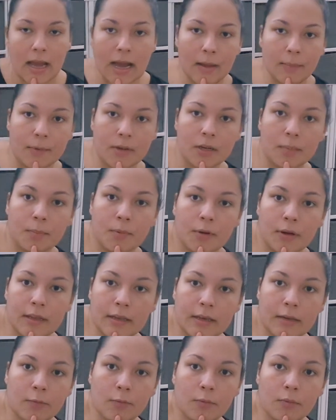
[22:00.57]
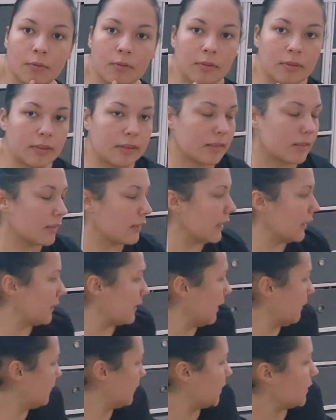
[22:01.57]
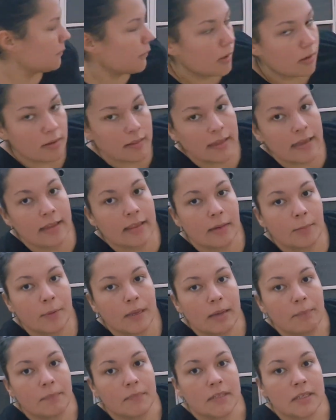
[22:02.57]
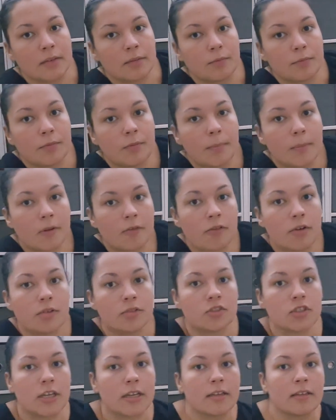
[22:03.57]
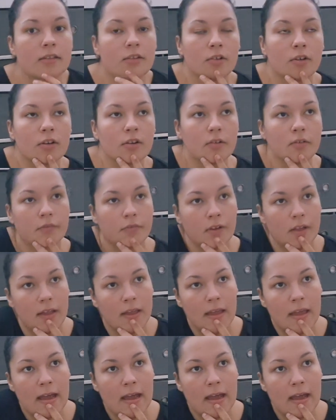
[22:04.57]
I'm going to put in this empty box here that we emptied from the crochet stuff.